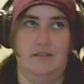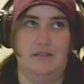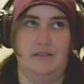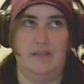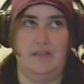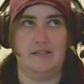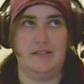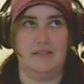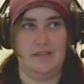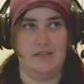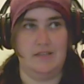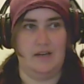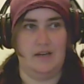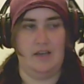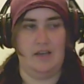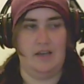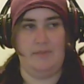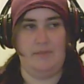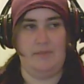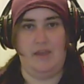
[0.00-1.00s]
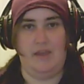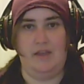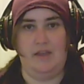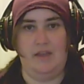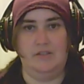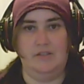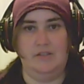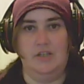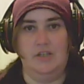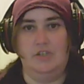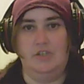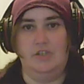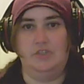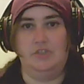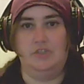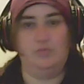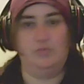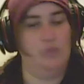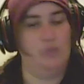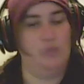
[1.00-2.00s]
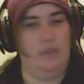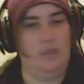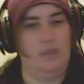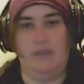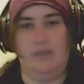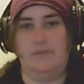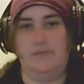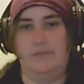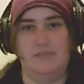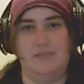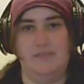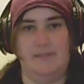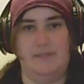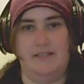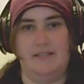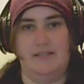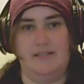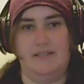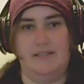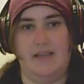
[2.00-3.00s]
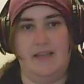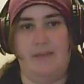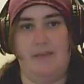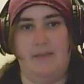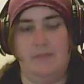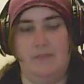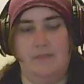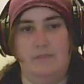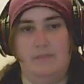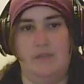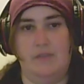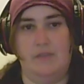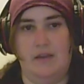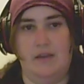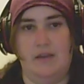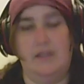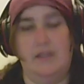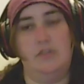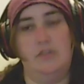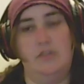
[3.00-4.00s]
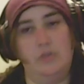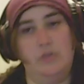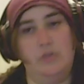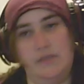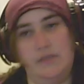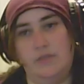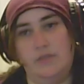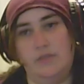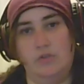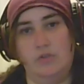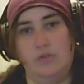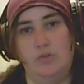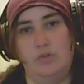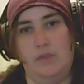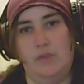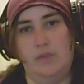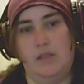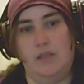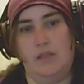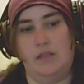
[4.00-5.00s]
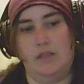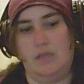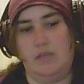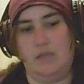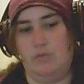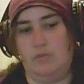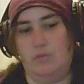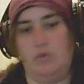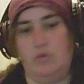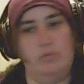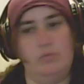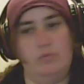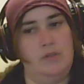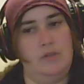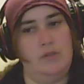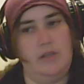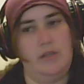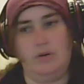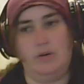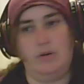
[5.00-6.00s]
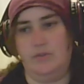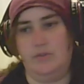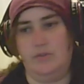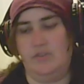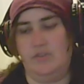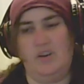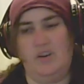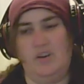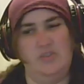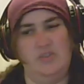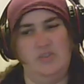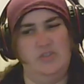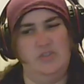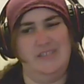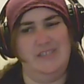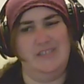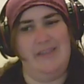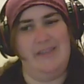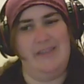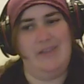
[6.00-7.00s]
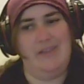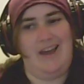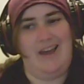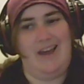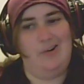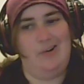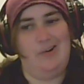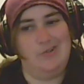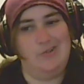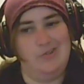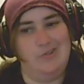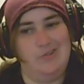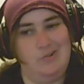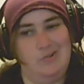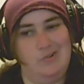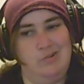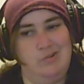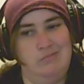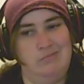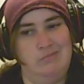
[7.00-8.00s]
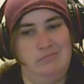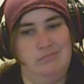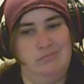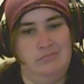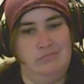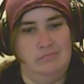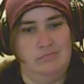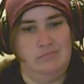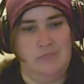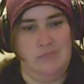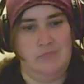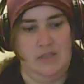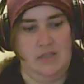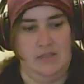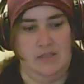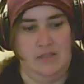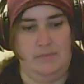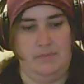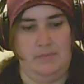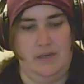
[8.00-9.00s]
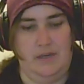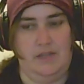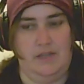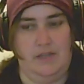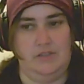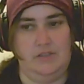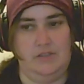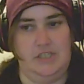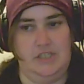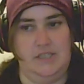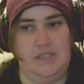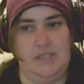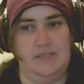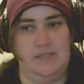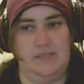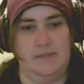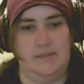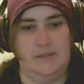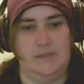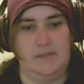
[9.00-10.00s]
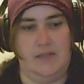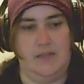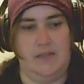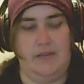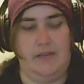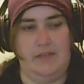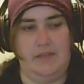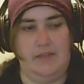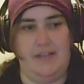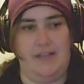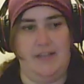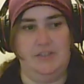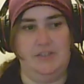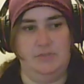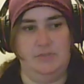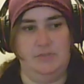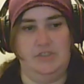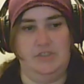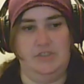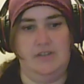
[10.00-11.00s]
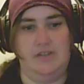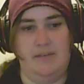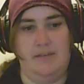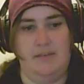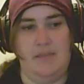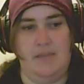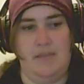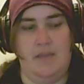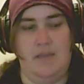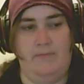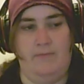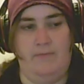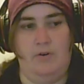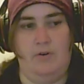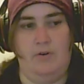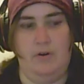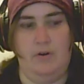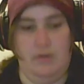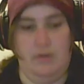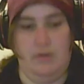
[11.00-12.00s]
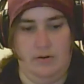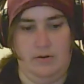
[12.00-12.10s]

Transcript: the time, and just really loved and respected his captain. But yeah, he joins the group, and then they get Megumi later on, who's a doctor, she's kind of like outer circle, but she's kind of like Kenshin, where she's trying to make up for